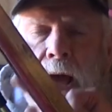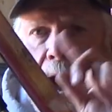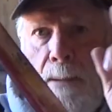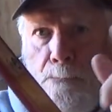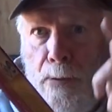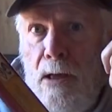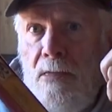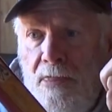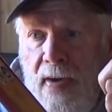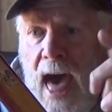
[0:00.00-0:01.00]
I
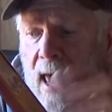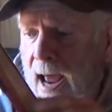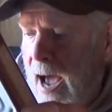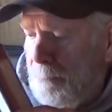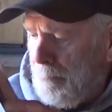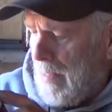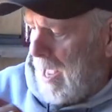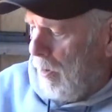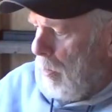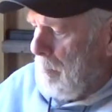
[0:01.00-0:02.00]
built that up,
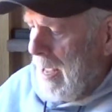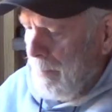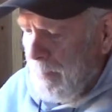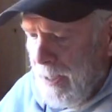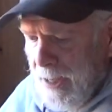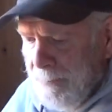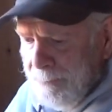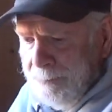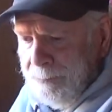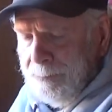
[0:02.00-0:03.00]
I don't know, maybe
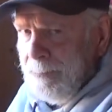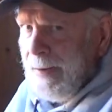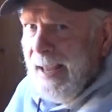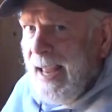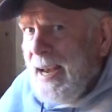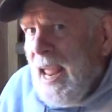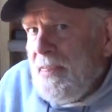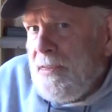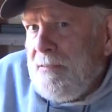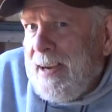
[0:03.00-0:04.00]

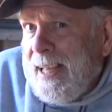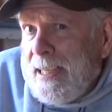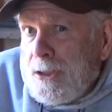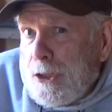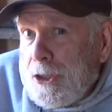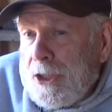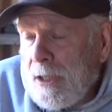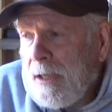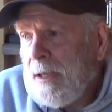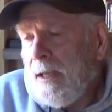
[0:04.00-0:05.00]
1/8 of an
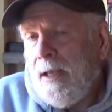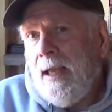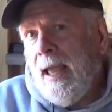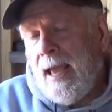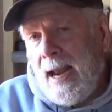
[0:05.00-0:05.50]
inch, and